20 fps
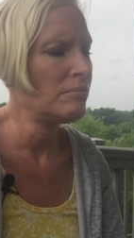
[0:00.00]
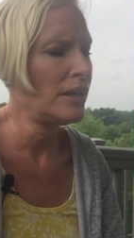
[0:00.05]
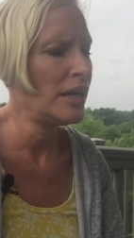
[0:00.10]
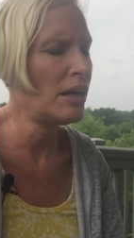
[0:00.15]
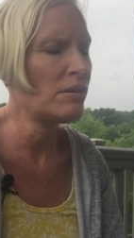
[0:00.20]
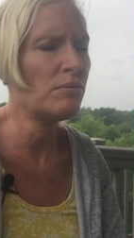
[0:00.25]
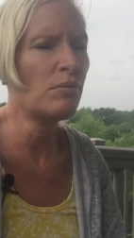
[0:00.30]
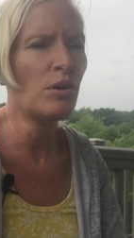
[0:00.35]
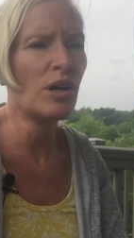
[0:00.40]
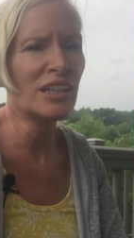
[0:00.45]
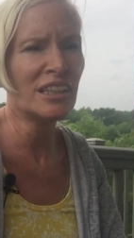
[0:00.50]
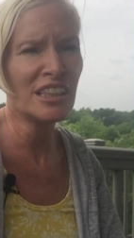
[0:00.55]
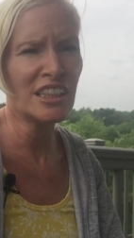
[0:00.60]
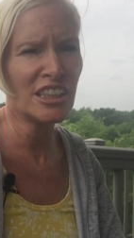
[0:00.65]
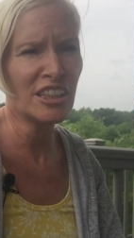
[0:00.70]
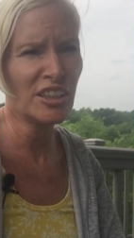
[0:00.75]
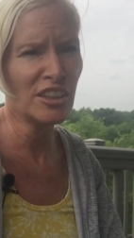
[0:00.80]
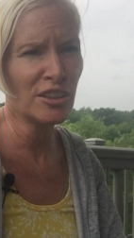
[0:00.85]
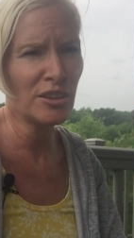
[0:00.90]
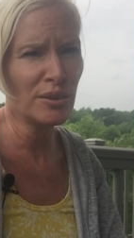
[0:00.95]
have wanted
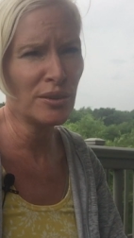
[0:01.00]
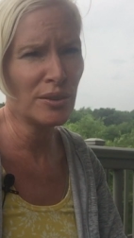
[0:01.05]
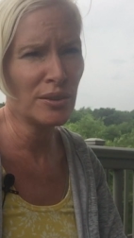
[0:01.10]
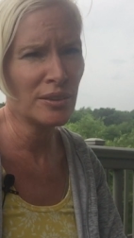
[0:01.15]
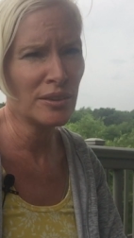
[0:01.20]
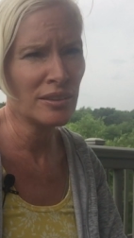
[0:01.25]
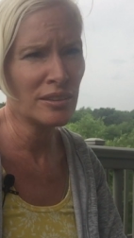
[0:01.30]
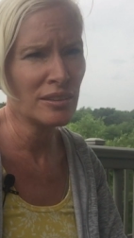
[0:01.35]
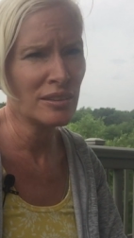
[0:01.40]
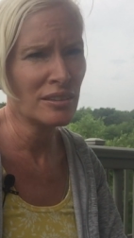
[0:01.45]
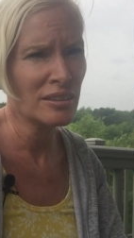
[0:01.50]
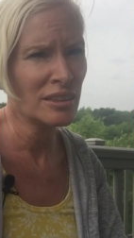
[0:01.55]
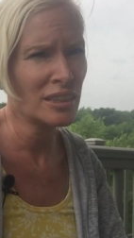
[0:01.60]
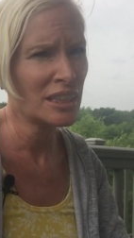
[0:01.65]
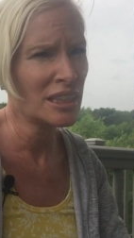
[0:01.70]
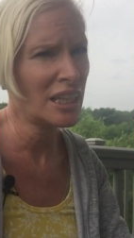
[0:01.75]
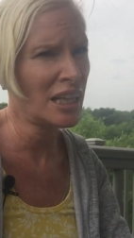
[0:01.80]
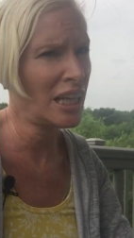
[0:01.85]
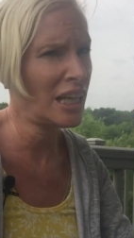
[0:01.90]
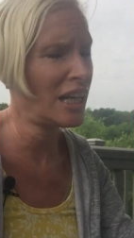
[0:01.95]
to do,
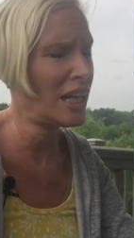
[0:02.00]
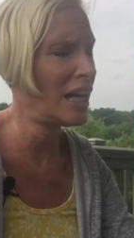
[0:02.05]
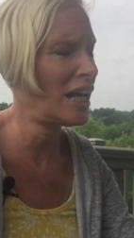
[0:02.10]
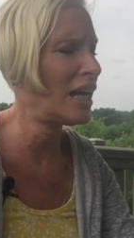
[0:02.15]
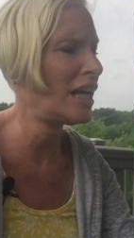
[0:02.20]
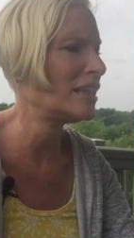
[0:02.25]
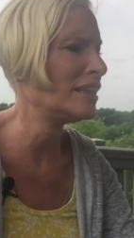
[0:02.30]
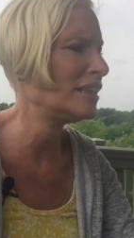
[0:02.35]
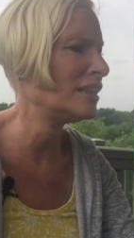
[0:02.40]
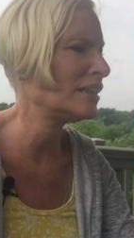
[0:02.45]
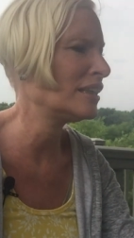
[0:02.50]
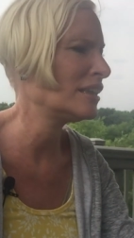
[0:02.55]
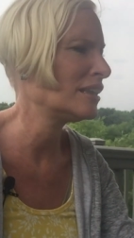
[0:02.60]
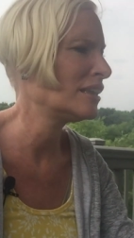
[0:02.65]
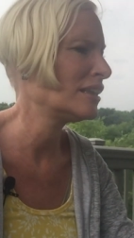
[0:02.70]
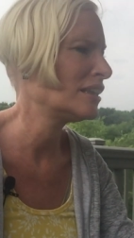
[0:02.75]
and